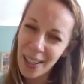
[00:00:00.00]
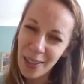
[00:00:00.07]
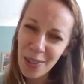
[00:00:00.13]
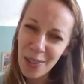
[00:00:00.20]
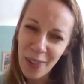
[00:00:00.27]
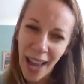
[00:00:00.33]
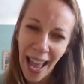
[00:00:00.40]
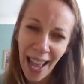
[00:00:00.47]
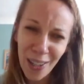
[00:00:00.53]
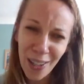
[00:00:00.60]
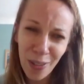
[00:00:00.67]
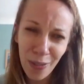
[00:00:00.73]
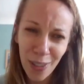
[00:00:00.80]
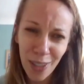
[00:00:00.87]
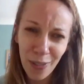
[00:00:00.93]
sort of
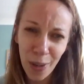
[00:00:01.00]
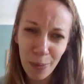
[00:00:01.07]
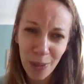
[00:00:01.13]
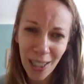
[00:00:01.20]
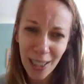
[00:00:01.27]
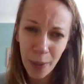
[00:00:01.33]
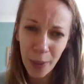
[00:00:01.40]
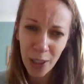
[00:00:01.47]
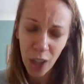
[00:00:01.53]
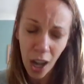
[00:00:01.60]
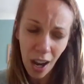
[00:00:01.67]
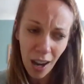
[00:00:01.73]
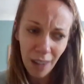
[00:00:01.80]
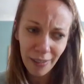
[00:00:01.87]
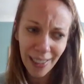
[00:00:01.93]
handful of objects which
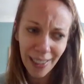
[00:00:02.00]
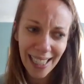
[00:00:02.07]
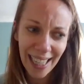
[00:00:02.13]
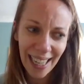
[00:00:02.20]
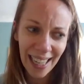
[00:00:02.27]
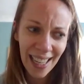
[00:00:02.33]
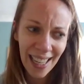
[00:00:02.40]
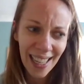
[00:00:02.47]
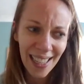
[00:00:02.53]
are really